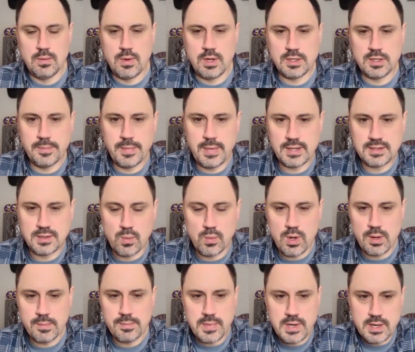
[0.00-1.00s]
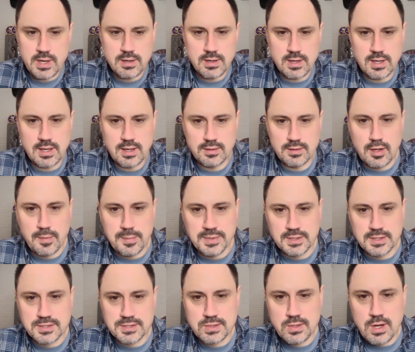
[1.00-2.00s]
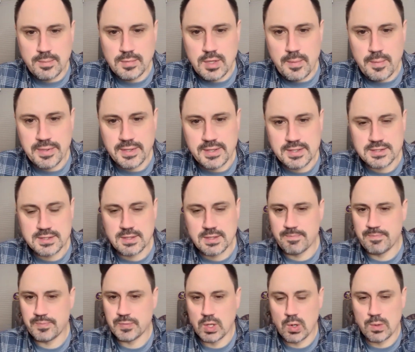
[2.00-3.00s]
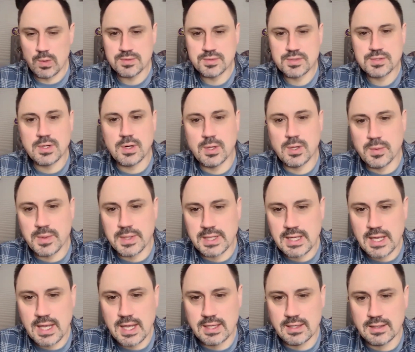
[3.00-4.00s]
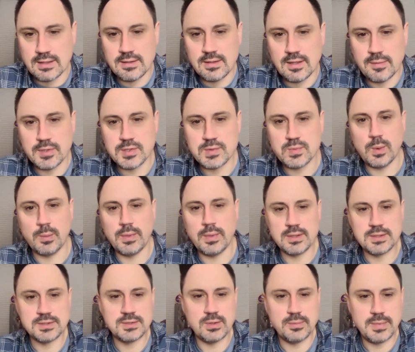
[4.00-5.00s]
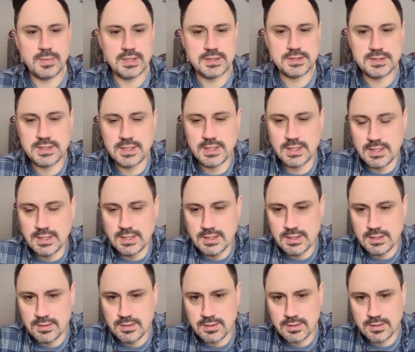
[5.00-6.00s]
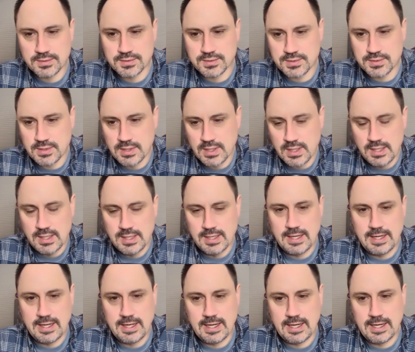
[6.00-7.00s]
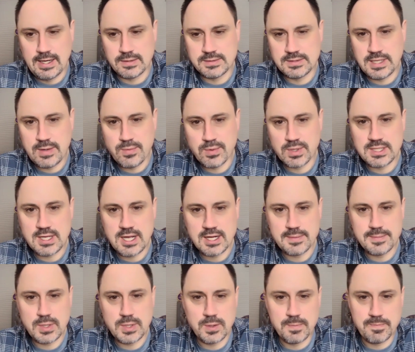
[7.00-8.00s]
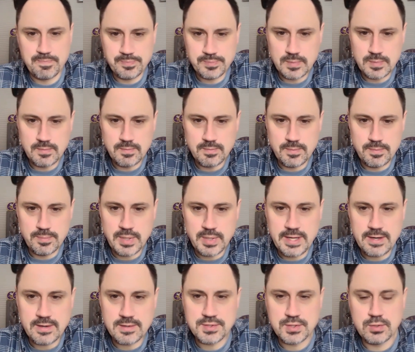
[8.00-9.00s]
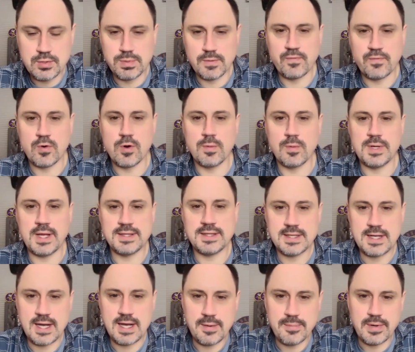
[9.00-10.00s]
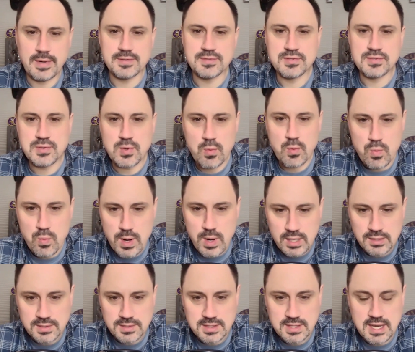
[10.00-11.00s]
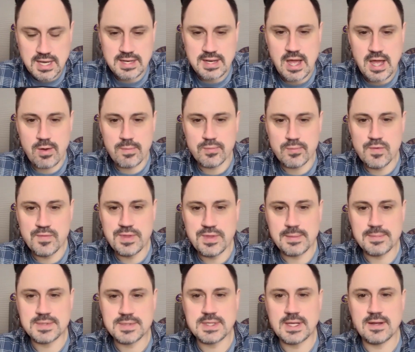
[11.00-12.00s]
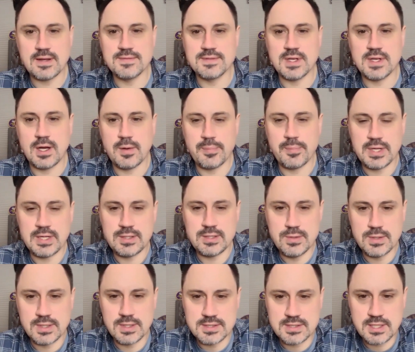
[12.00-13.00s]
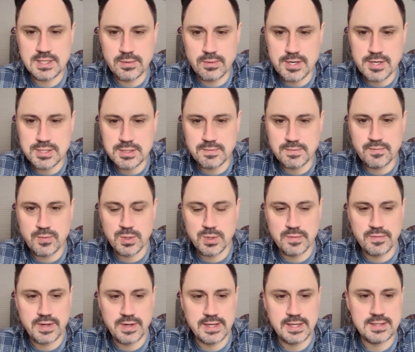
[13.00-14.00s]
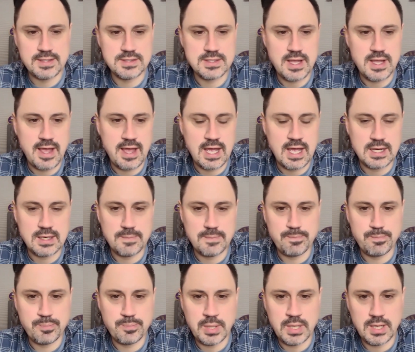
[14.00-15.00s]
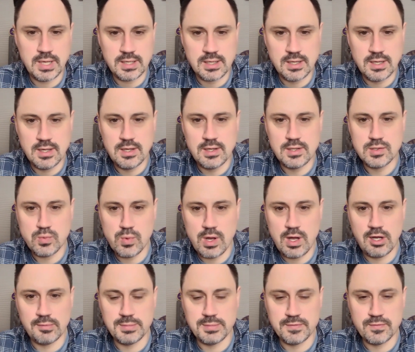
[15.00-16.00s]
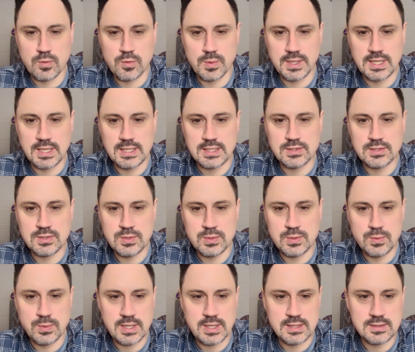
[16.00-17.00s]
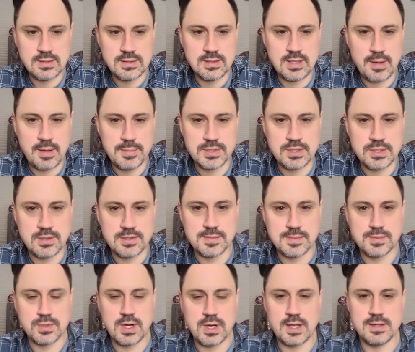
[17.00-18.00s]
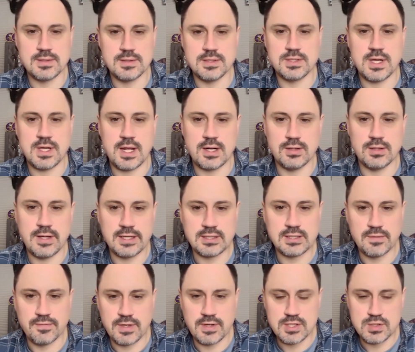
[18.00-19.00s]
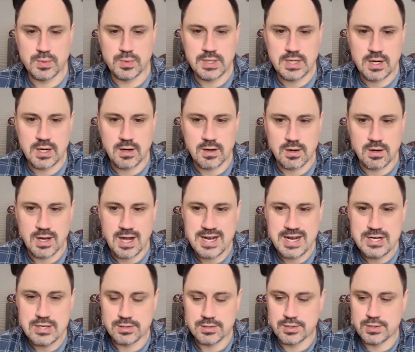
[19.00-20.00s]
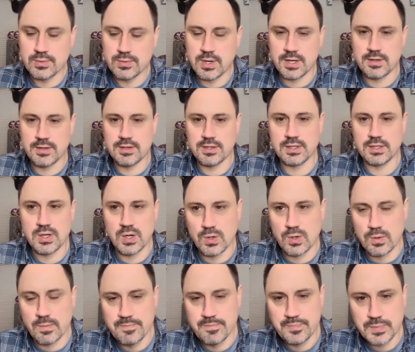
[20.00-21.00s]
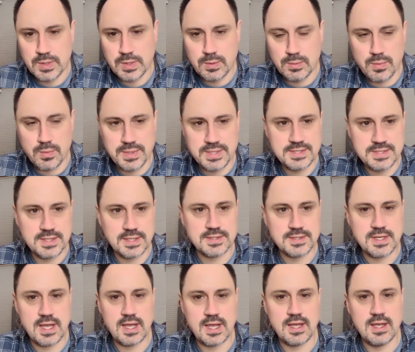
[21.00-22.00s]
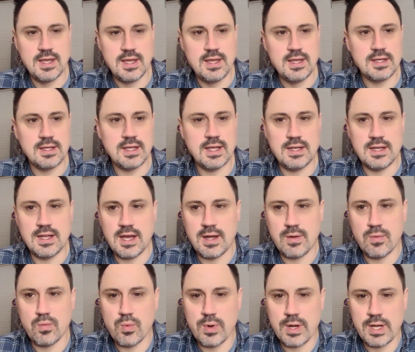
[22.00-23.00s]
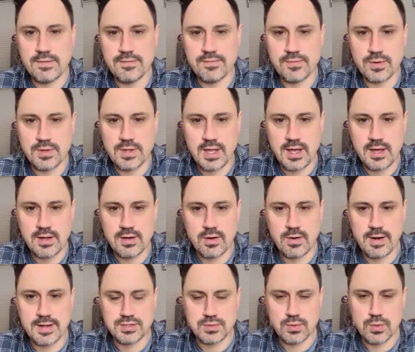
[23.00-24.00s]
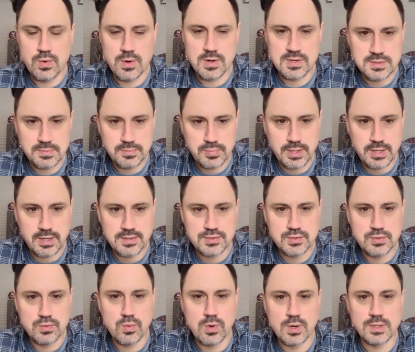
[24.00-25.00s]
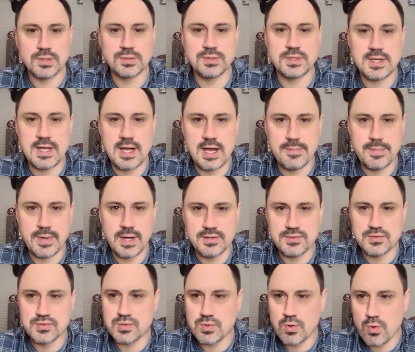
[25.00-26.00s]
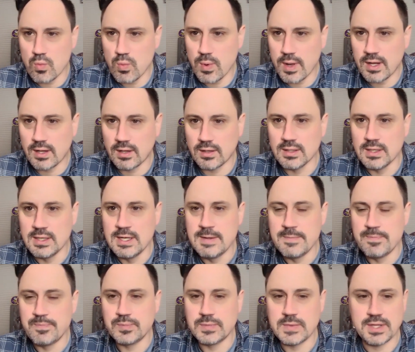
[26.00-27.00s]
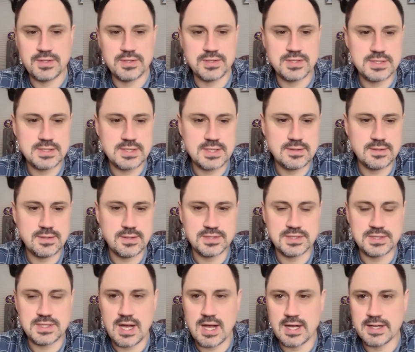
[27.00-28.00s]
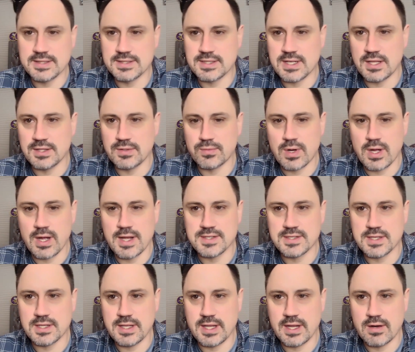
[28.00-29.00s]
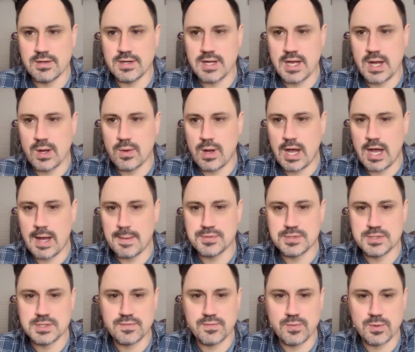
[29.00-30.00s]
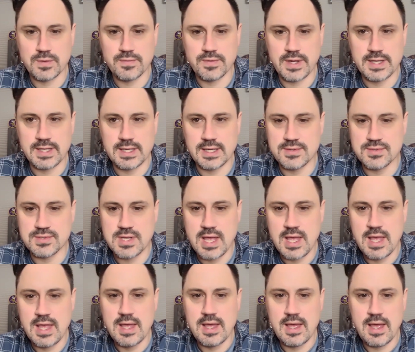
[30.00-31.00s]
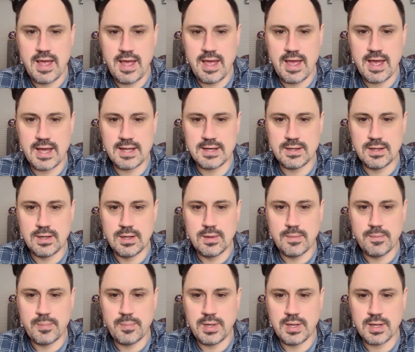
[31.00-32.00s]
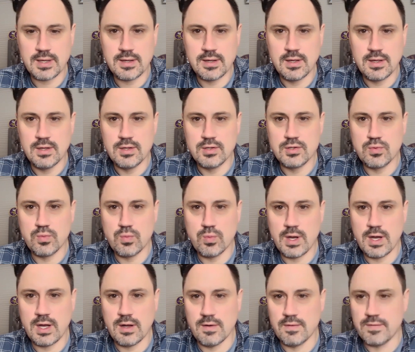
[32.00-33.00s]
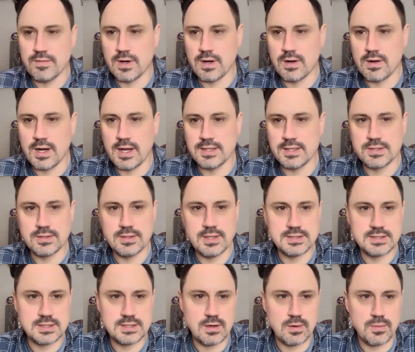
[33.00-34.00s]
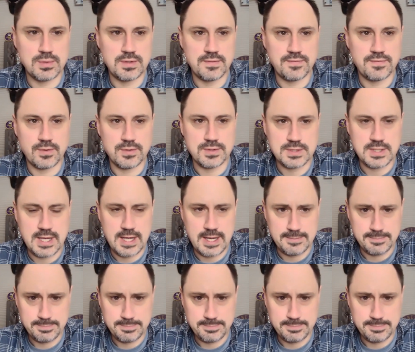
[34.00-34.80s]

Welcome back to the One Bar and Lupagus show. I'm Lupagus going solo again. I miss One Bar so much. Hurts. Uh, today we're going to talk about players who performed at the combine so well that they now move themselves up into consideration for the Vikings at pick 12. Before we get too into that, be sure to subscribe to the channel, like the viz. We are under 200 to go till we reach 6K. Cannot wait for that. All right. So, who are some players who worked out the combine so well that their, their stock is on the rise and they are now options for the Vikings at pick 12. All right, so let's start with the first guy.